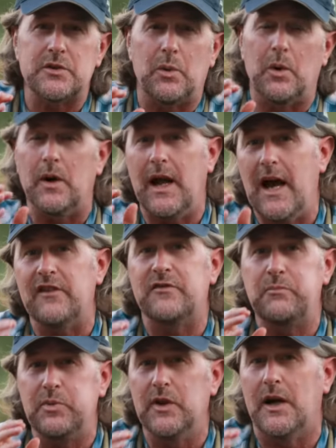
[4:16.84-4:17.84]
or
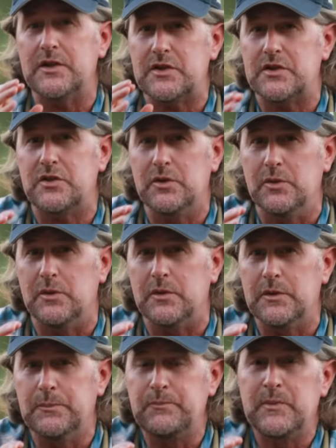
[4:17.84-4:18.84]
F+ student.
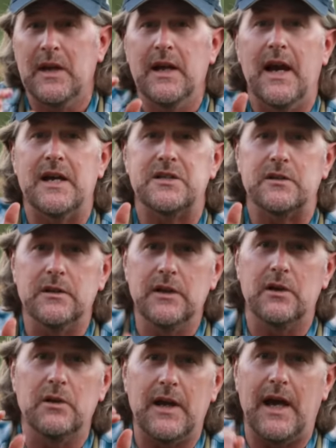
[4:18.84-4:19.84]
As
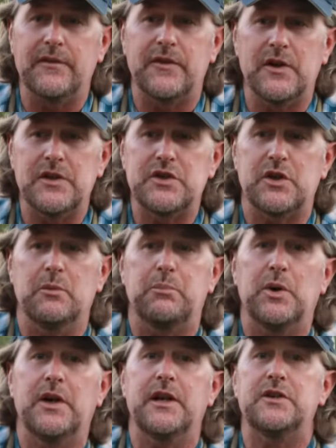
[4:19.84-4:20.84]
little effort as you can
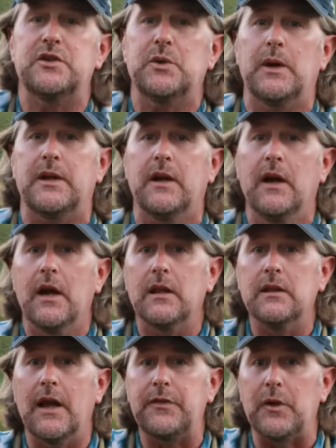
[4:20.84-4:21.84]
put into it,
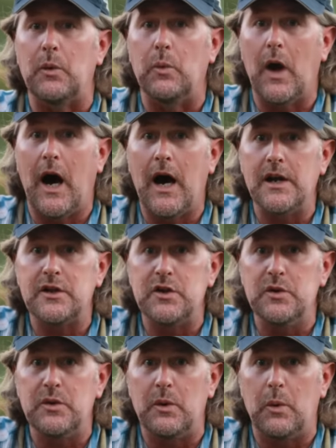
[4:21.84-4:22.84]
let the rod
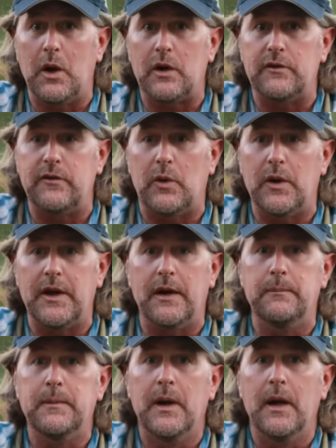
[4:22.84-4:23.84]
do the work for
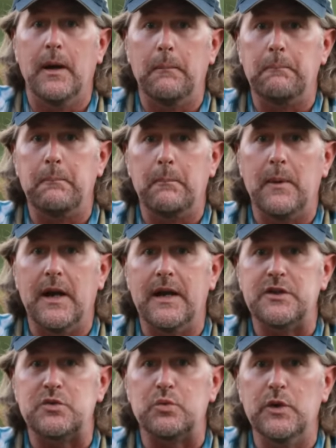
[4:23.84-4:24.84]
you.
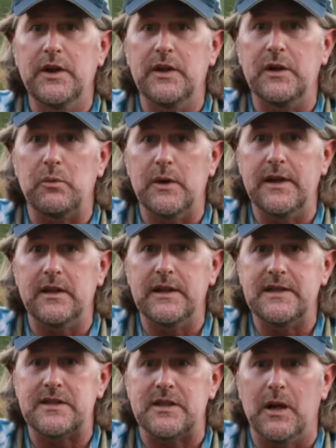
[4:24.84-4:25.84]
It's really,
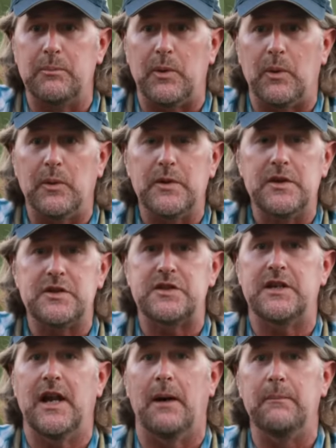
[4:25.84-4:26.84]
really simple. You
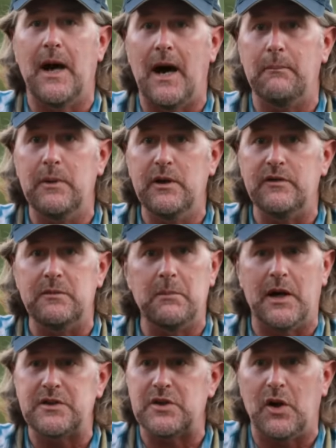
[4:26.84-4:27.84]
see, I'm not moving
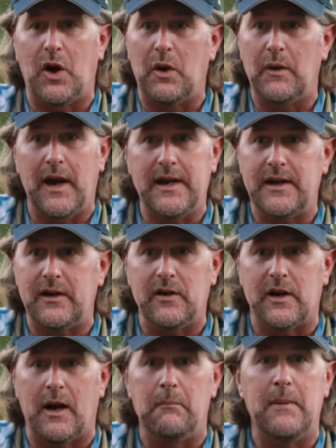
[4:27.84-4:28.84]
much at all right
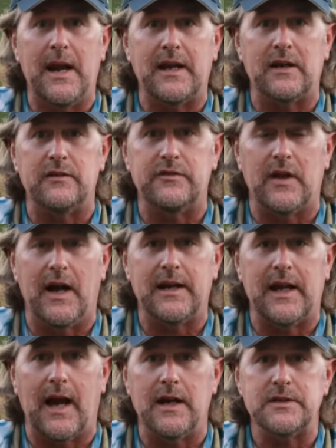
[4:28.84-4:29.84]
here, and I'm making a fly
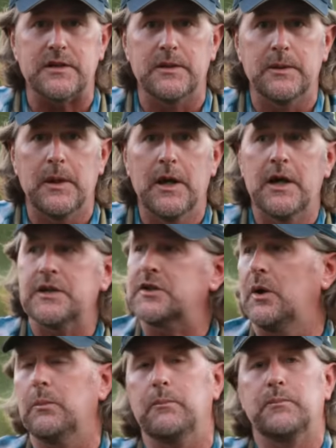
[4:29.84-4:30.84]
cast.
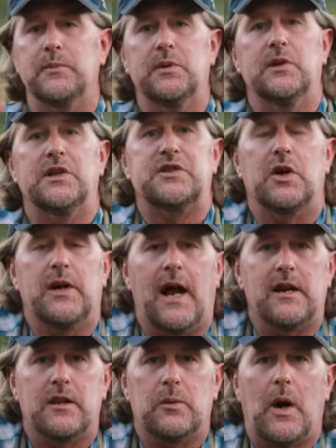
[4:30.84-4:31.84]
So, let's go
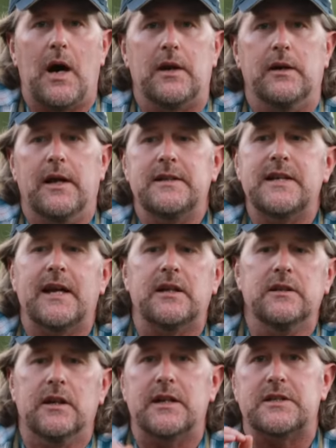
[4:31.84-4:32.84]
down to the water and take
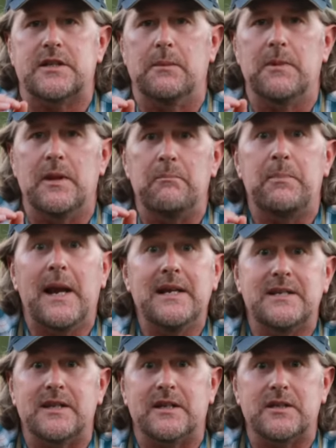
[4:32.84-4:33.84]
a look at some of the
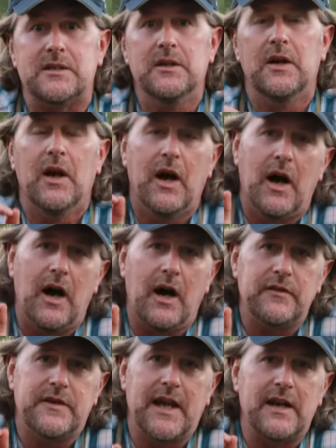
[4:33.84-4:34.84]
basics
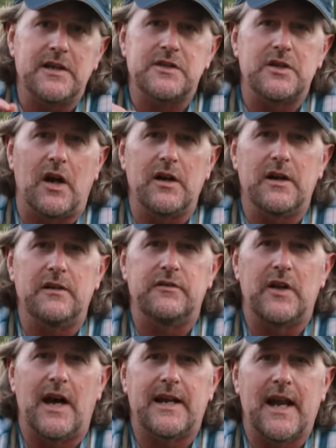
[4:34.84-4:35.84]
of getting started in
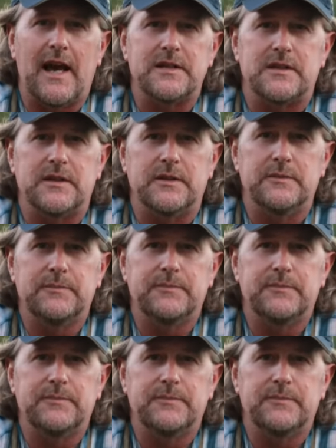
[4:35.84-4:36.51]
fly casting.